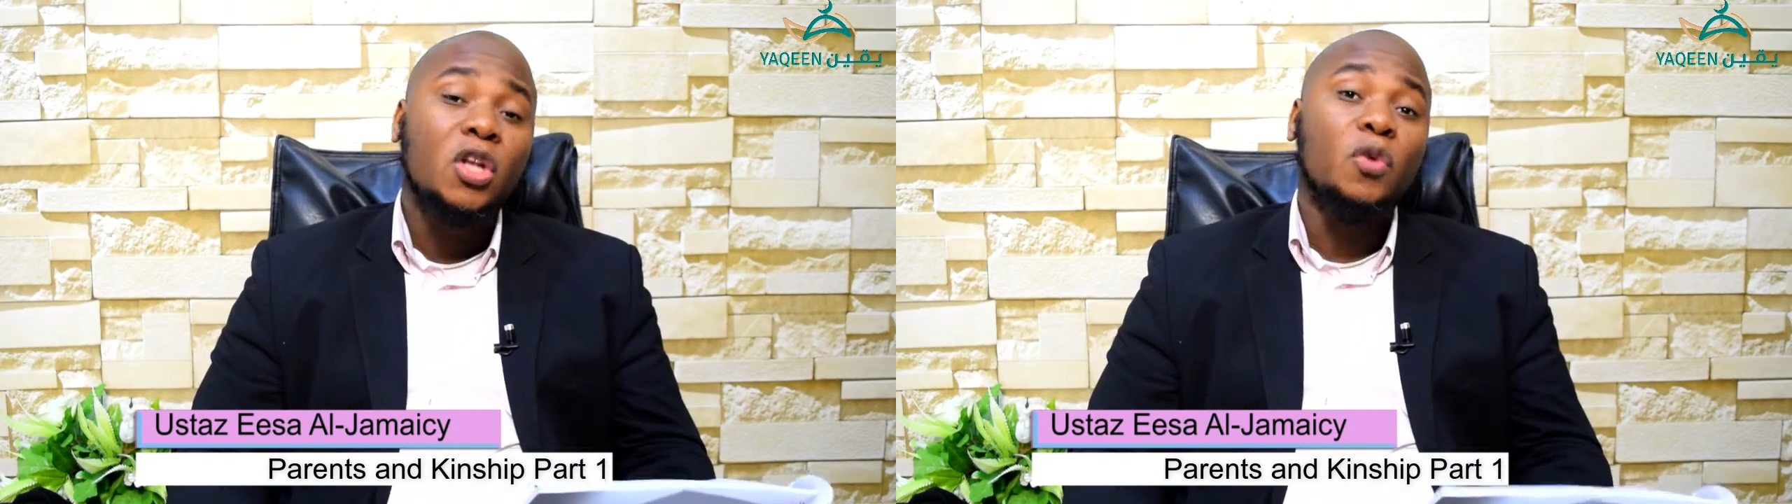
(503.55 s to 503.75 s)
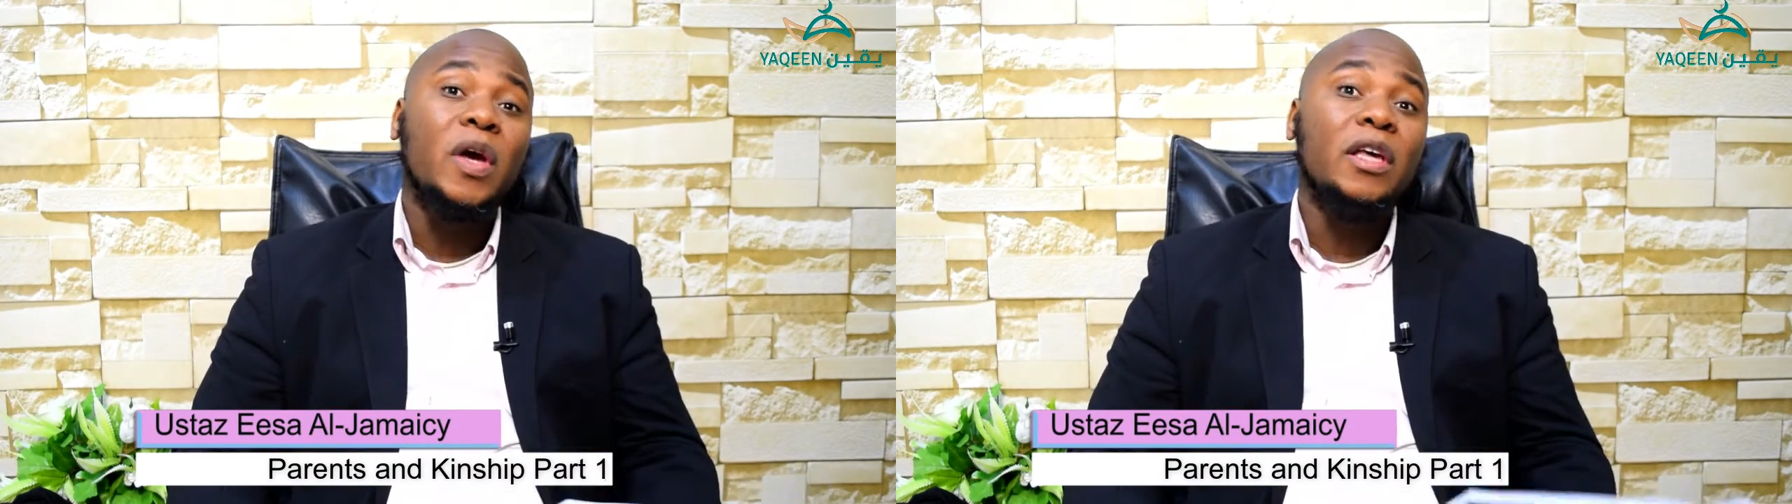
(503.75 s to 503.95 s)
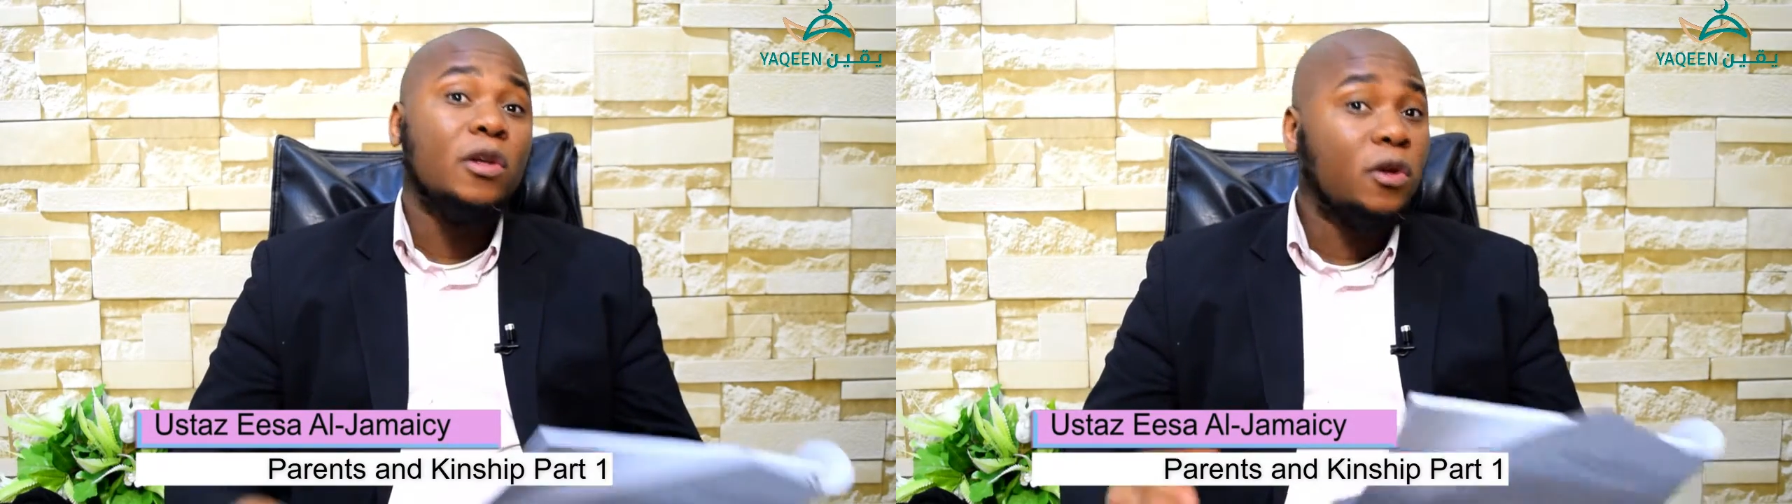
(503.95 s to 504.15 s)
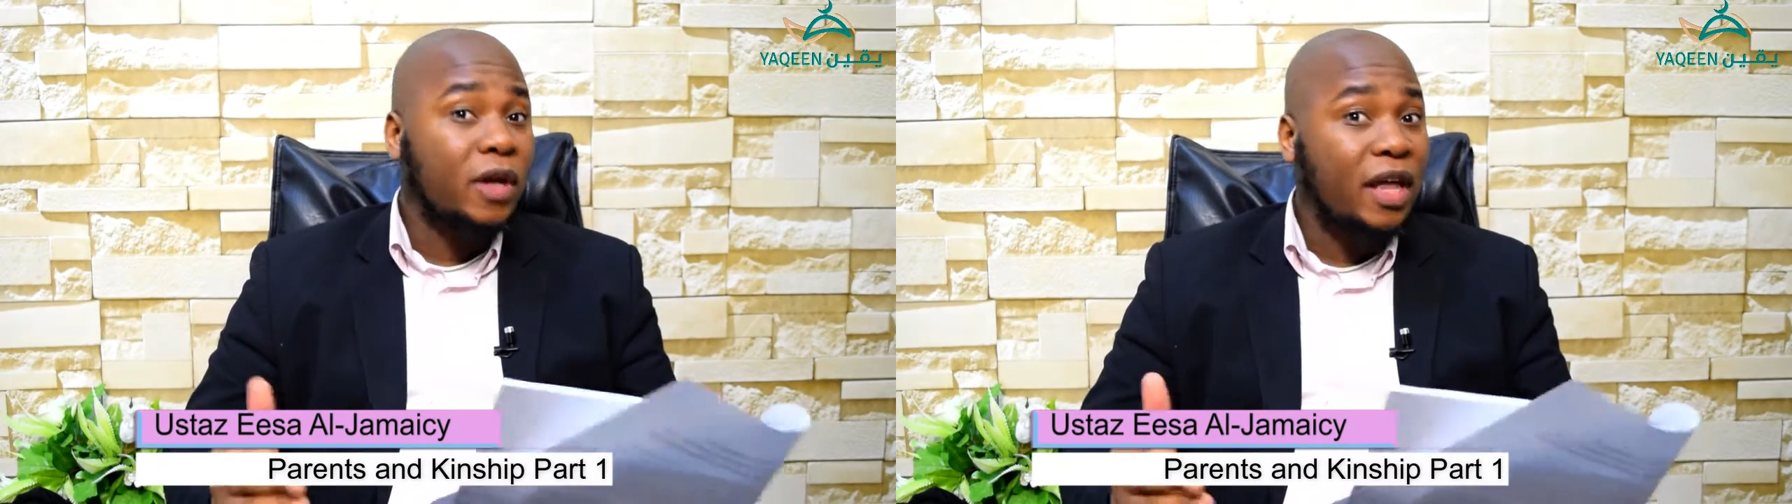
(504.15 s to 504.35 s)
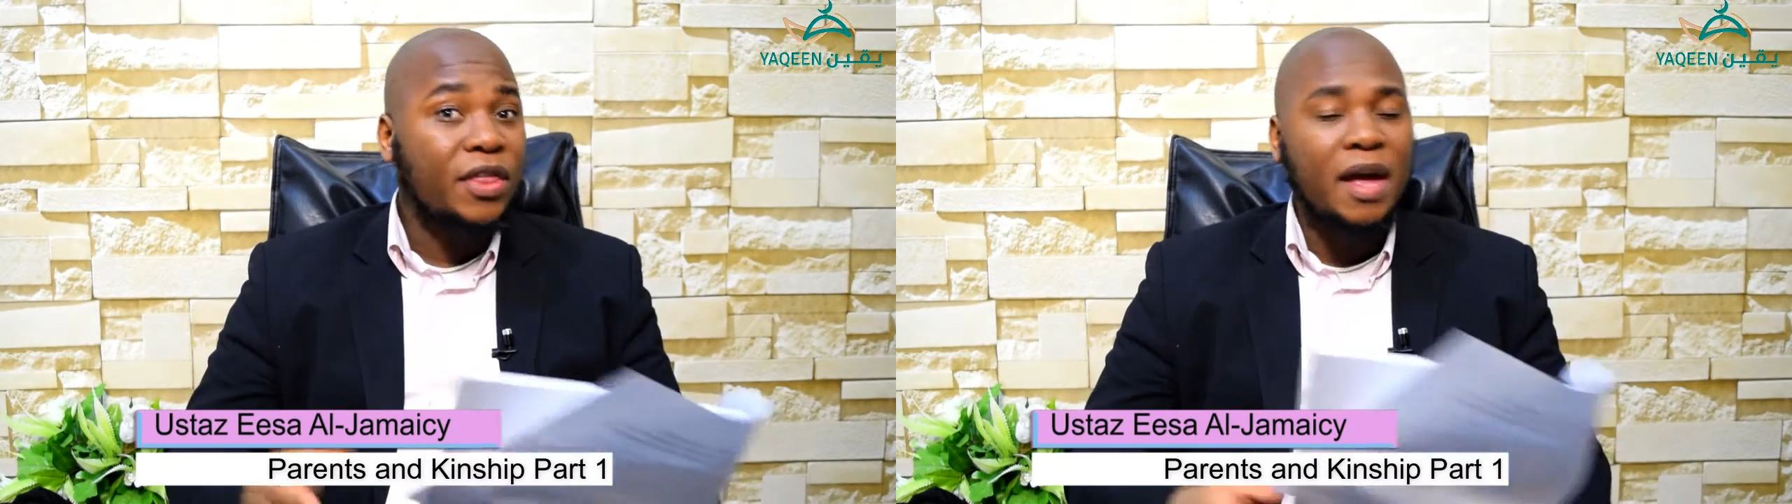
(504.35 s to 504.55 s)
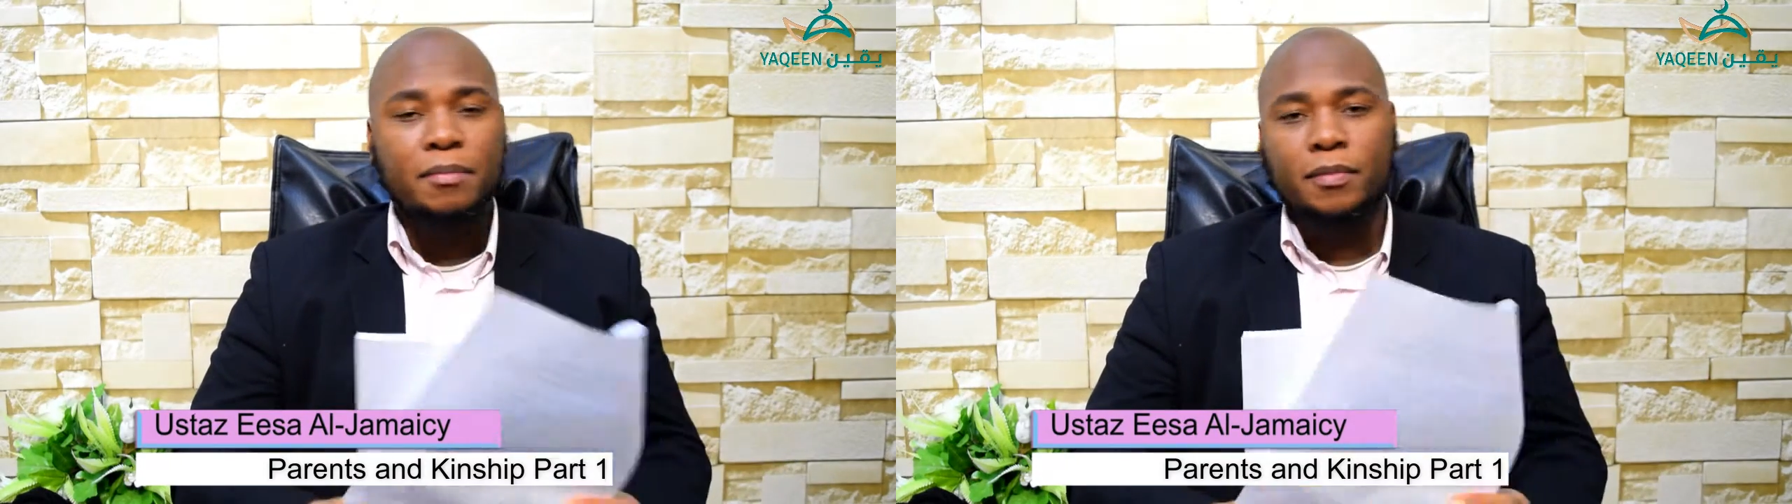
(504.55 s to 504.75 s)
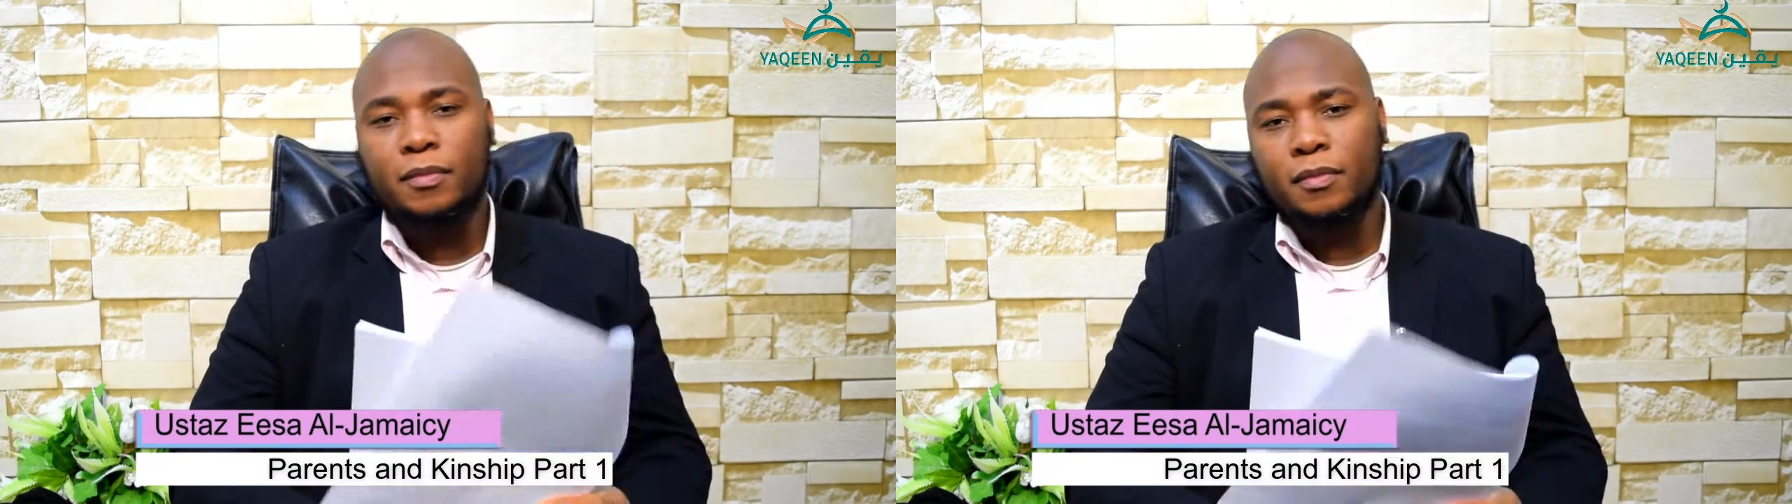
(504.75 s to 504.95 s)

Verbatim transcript: the way you look at them,